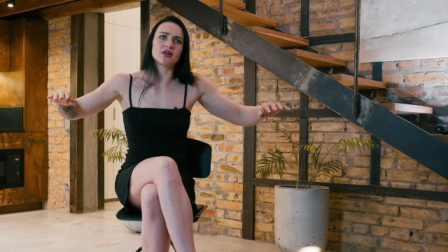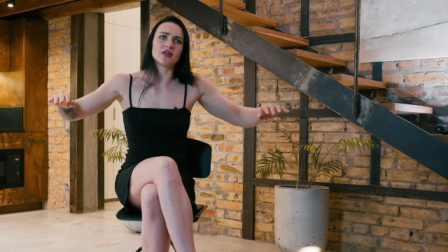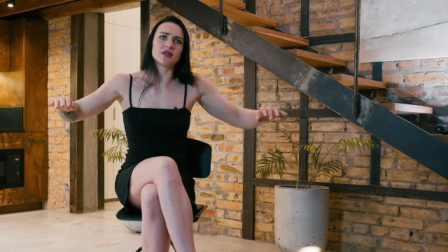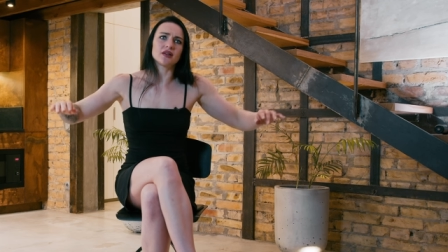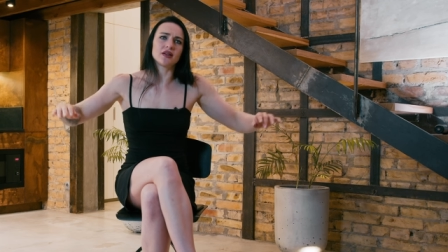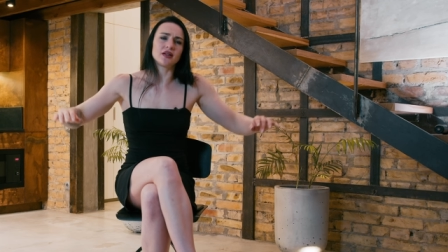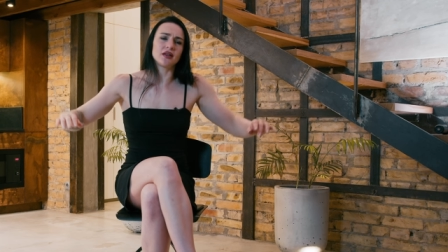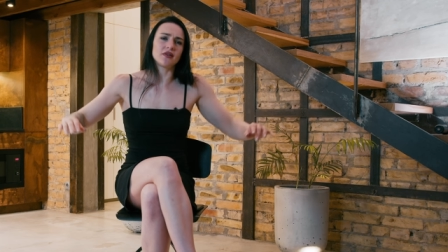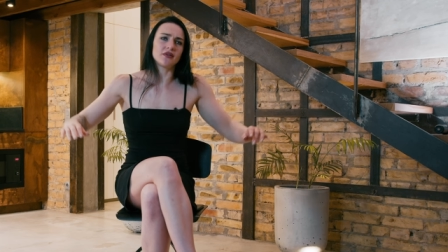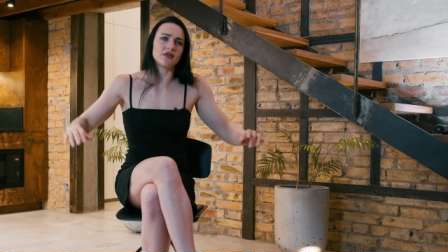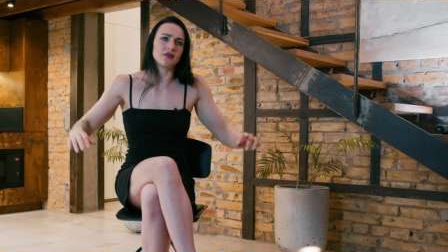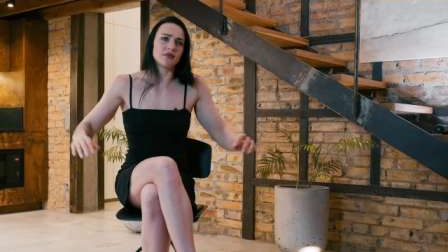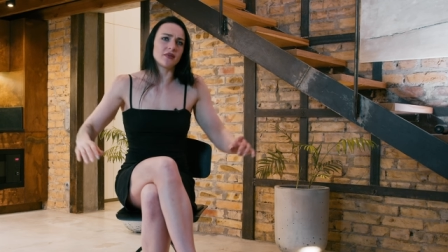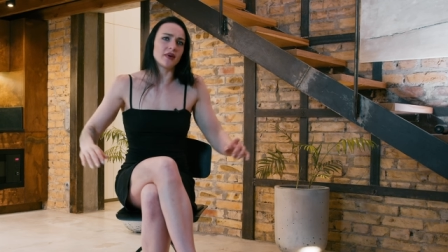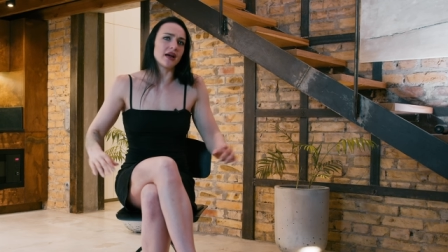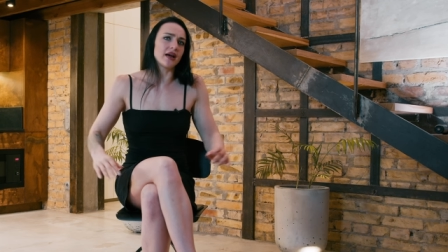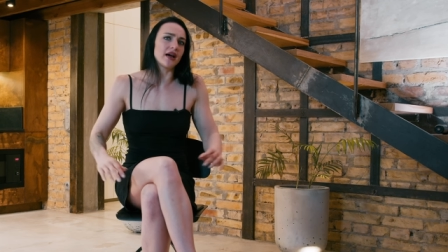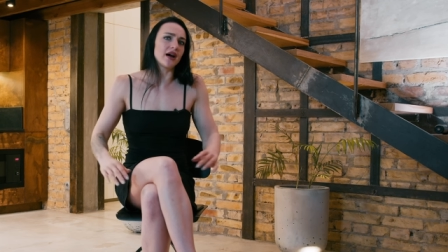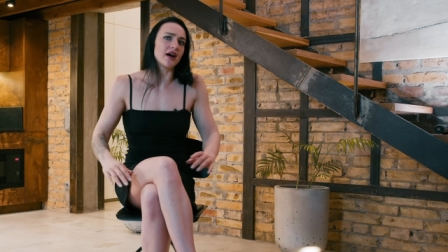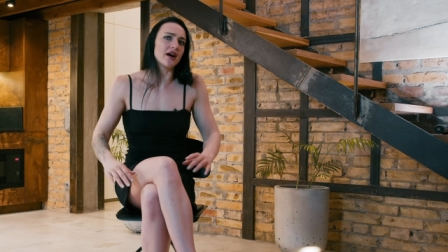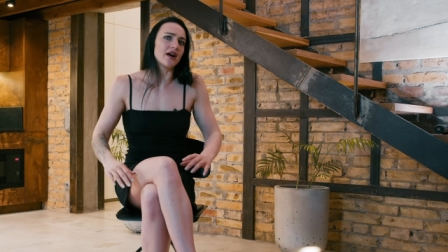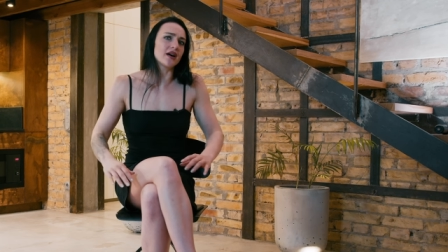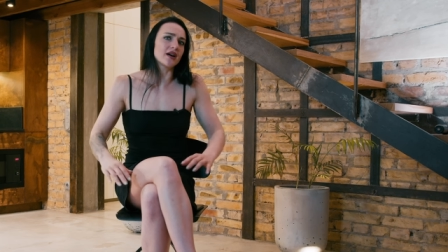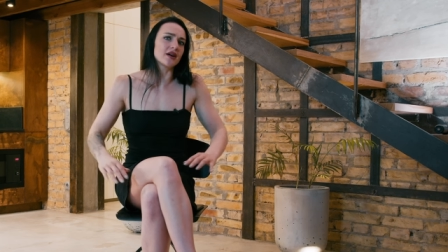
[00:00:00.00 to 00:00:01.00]
lift my
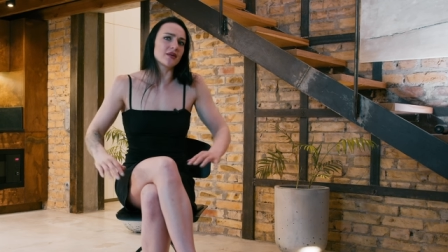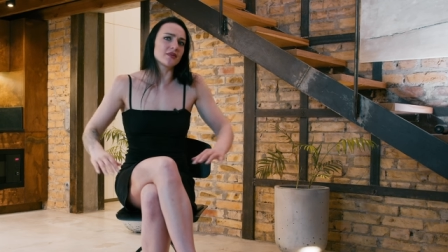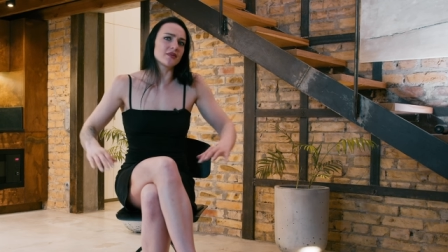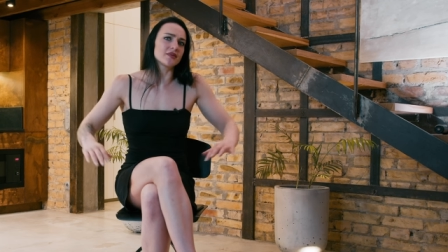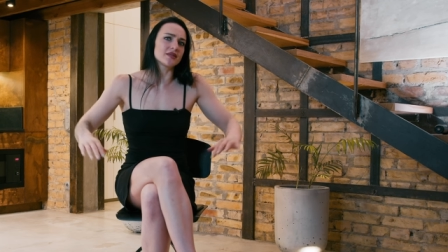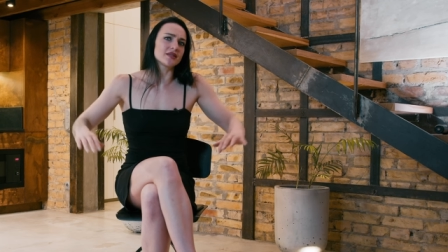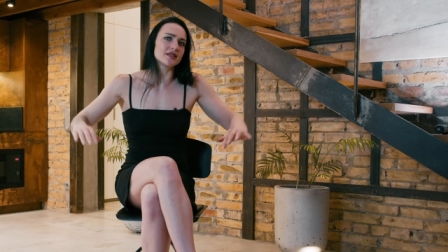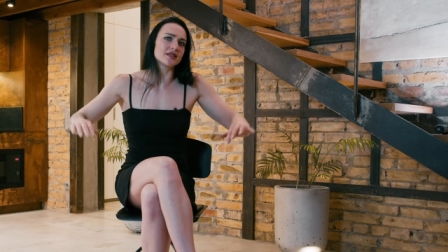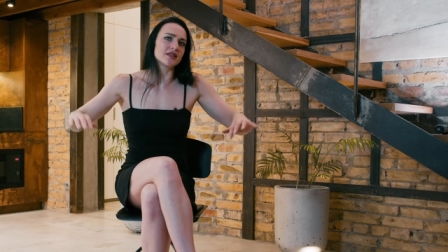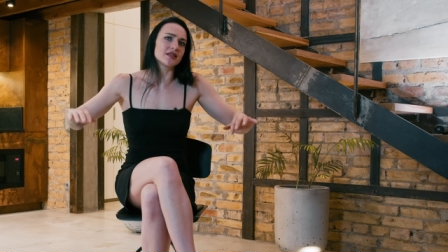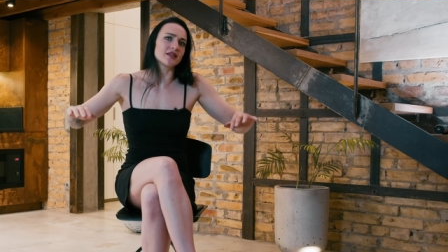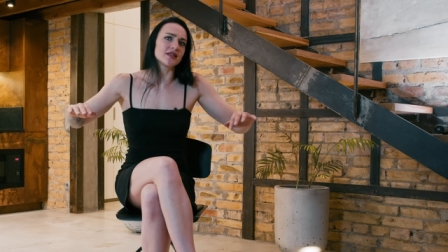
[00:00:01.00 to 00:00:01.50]
arms